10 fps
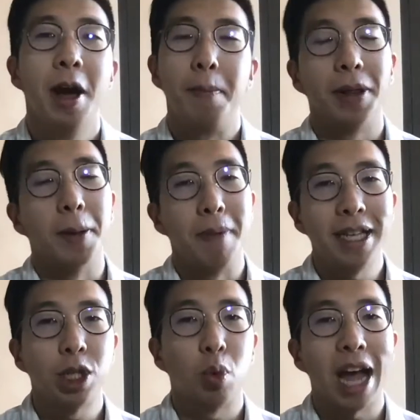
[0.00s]
but the
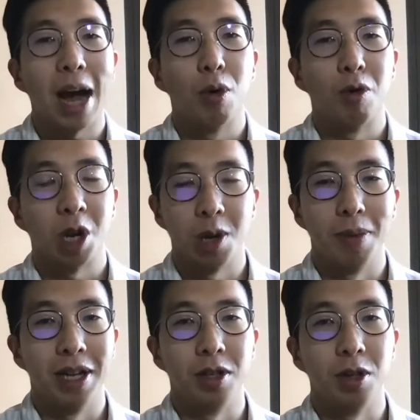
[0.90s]
best way I would
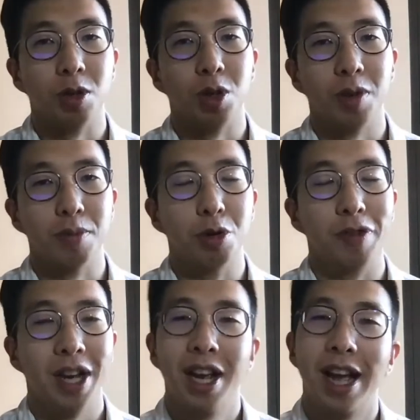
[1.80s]
recommend you to improve it